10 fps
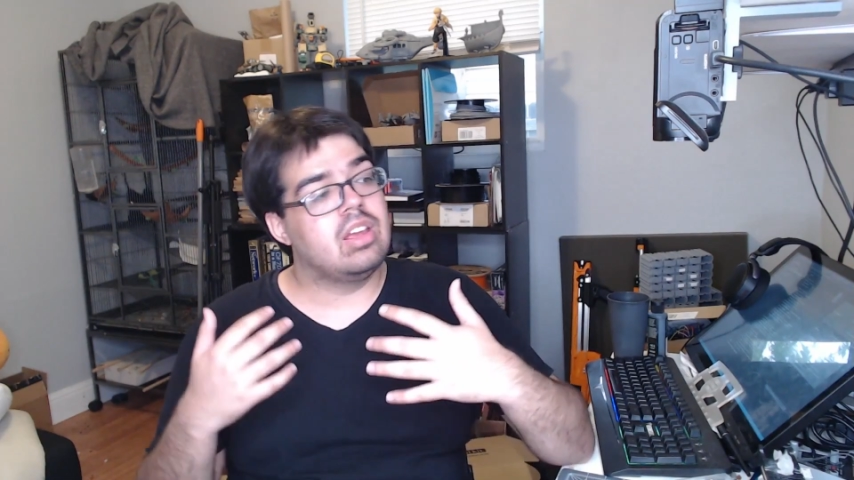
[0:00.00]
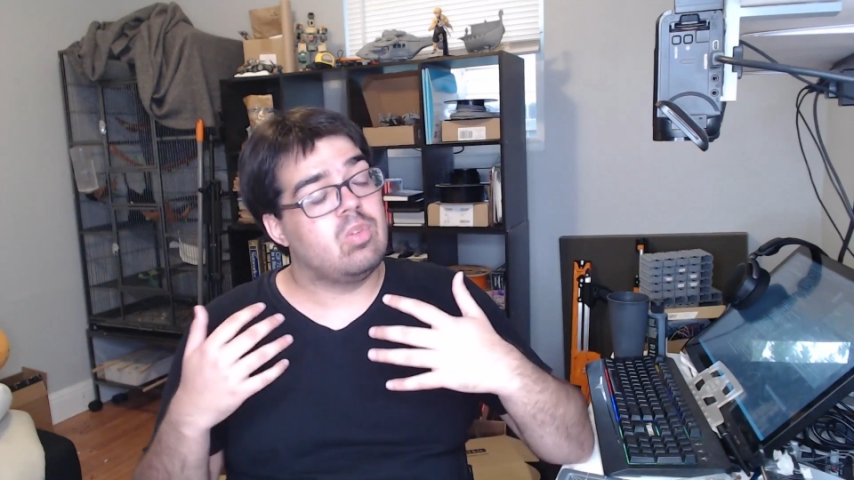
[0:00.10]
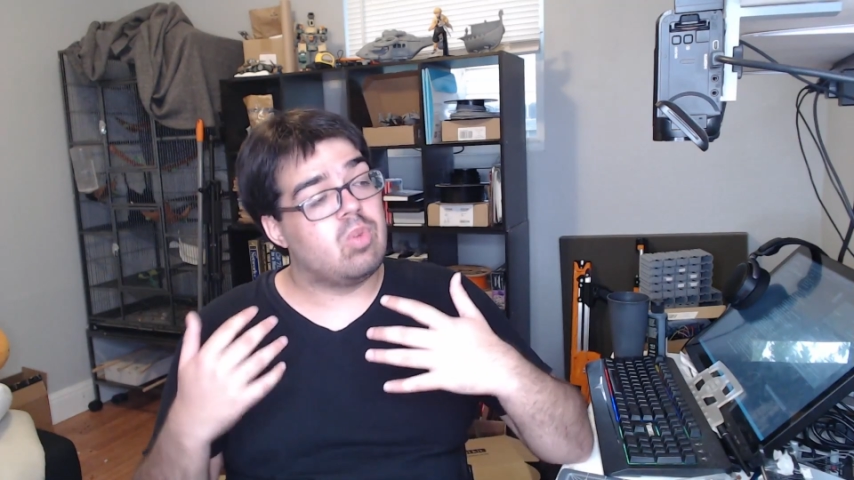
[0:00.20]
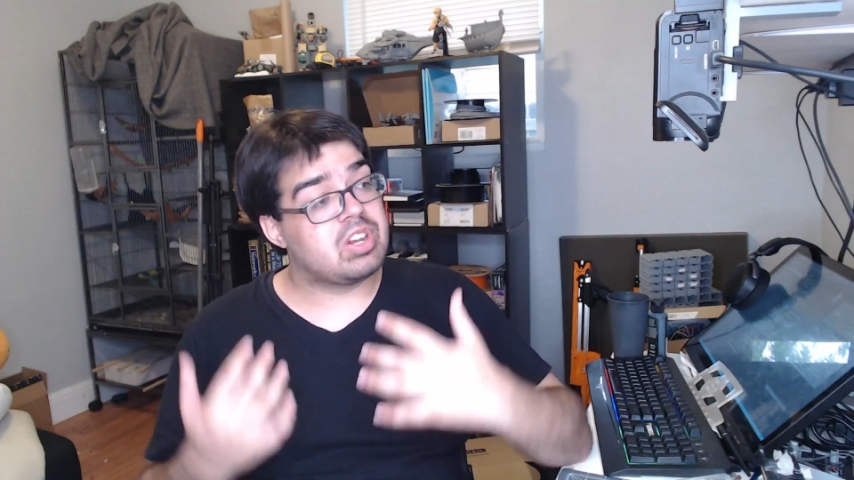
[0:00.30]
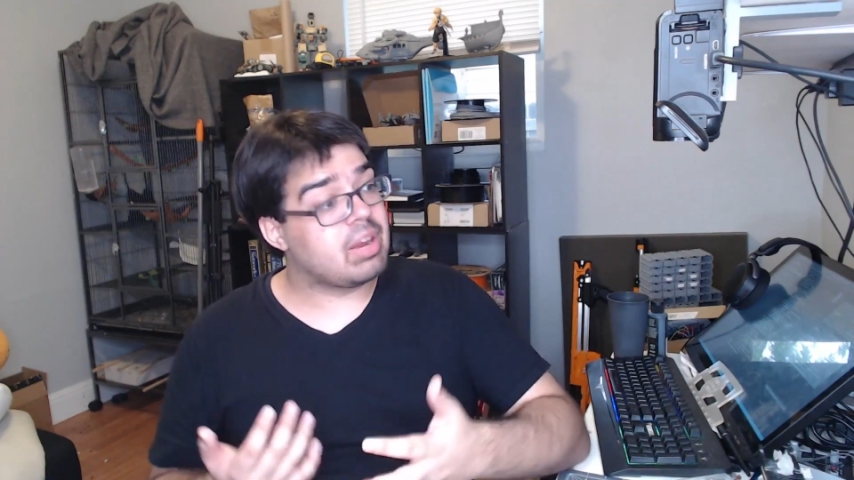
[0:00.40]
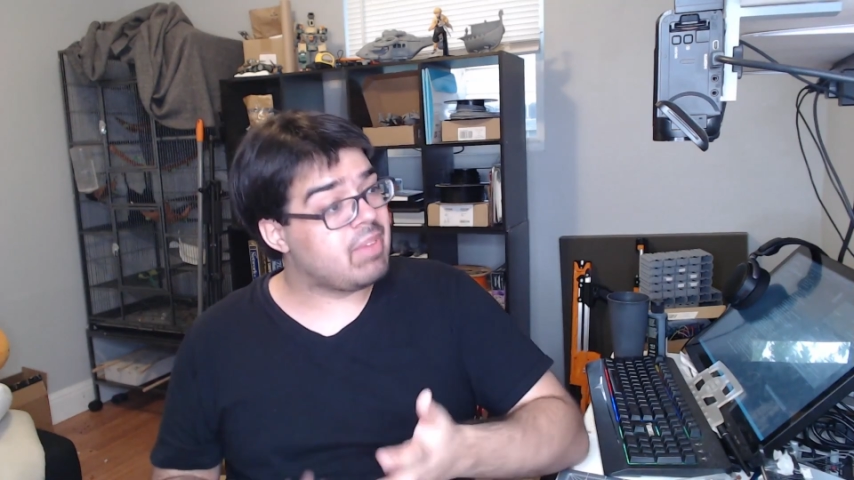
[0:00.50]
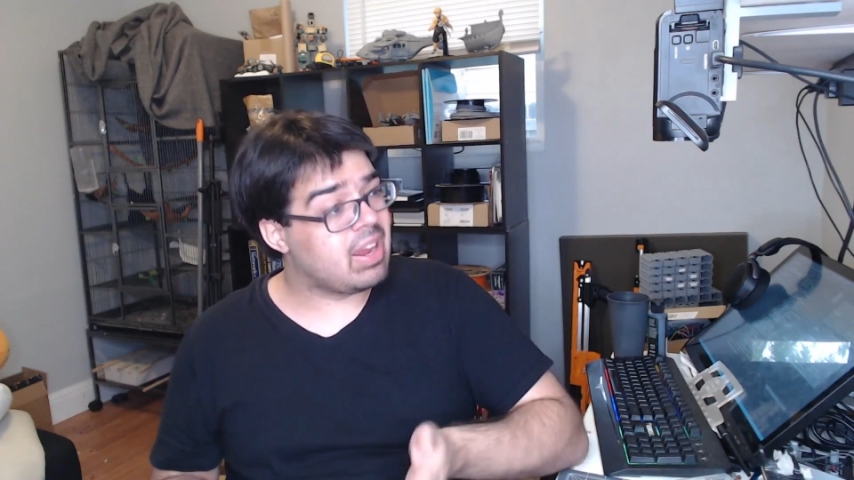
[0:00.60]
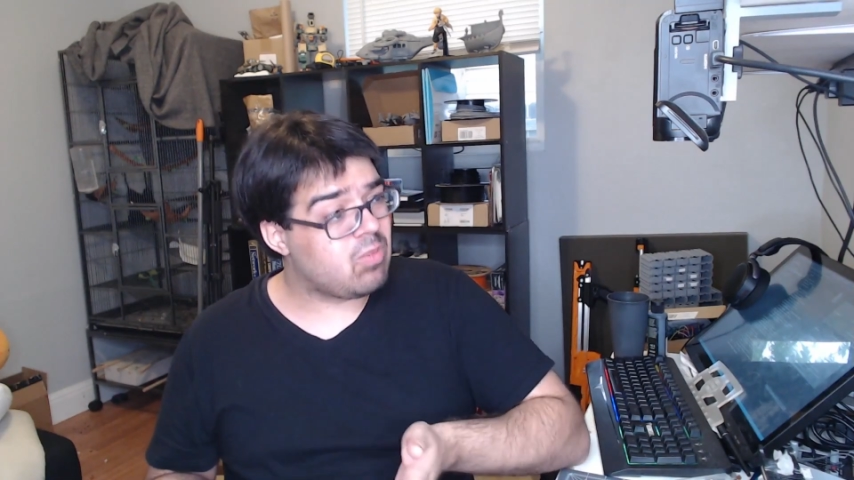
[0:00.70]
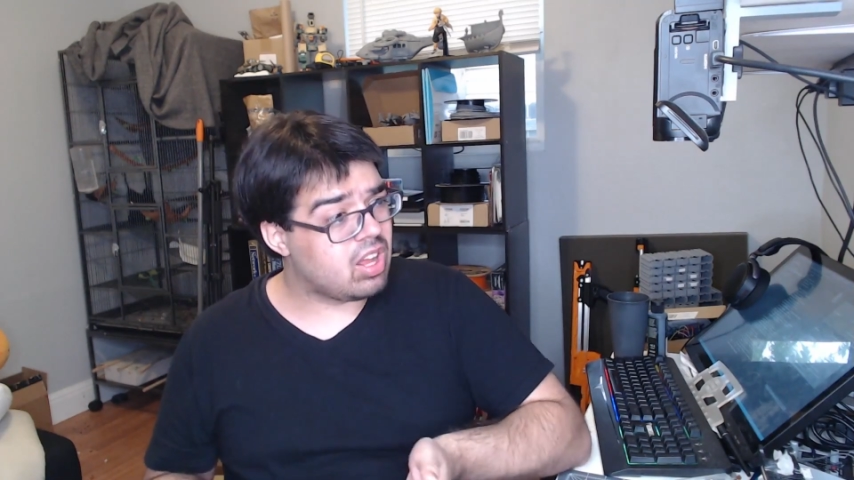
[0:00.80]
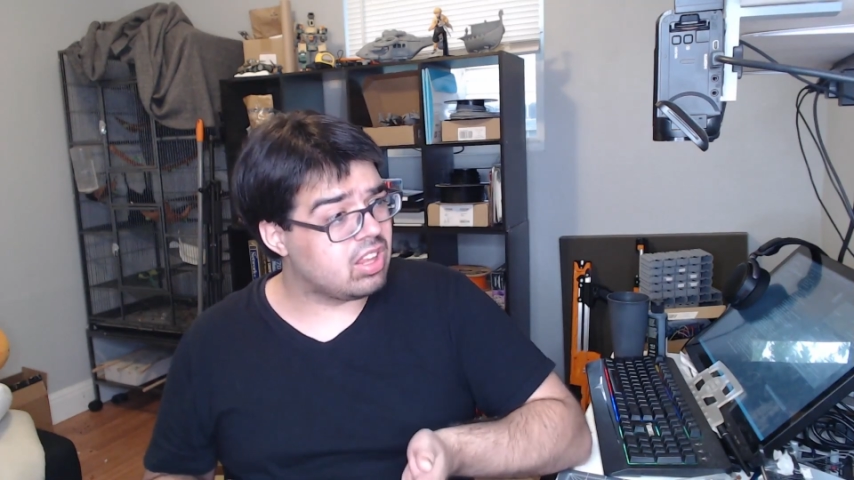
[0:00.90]
which I
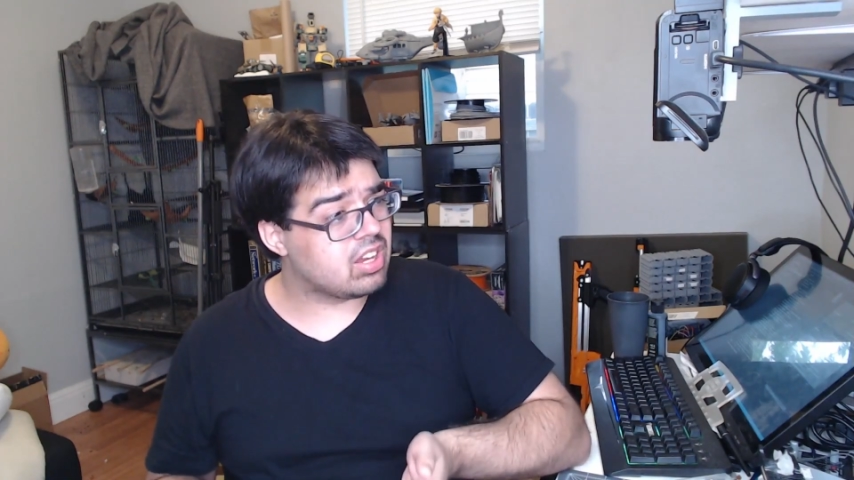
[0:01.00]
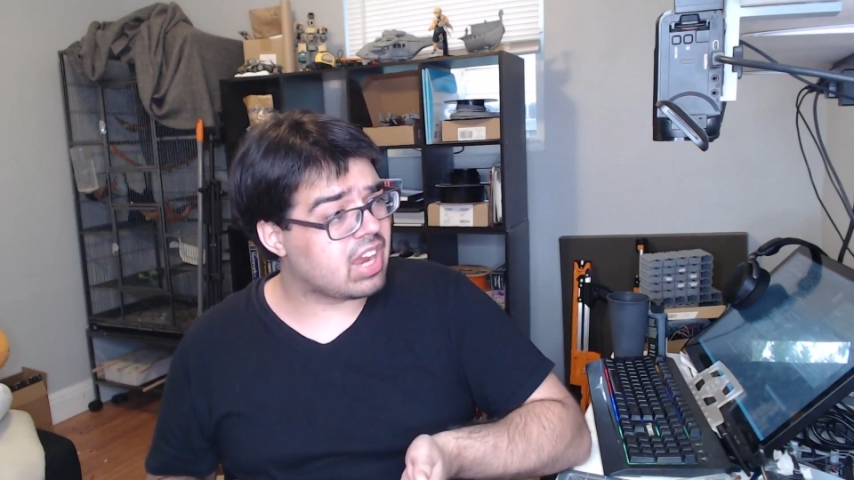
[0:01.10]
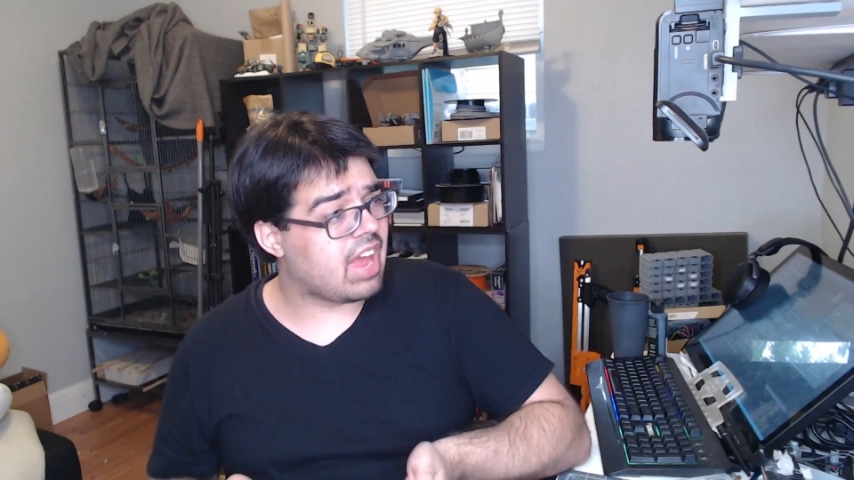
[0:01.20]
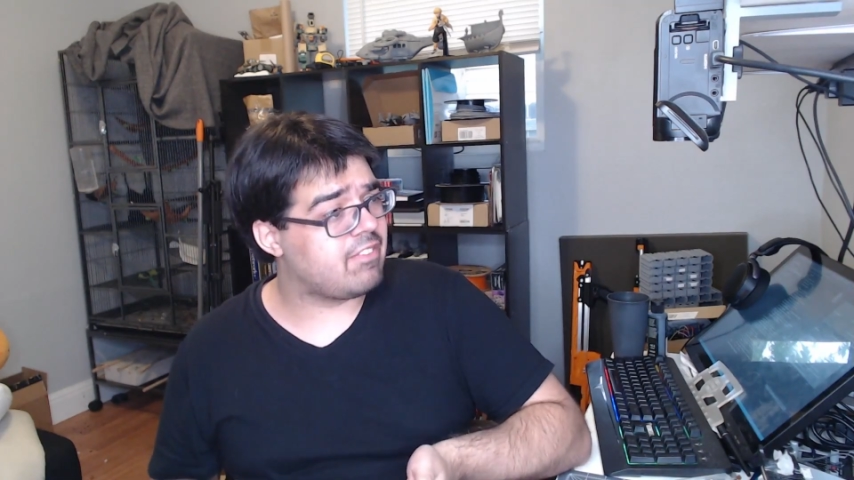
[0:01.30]
might want to look at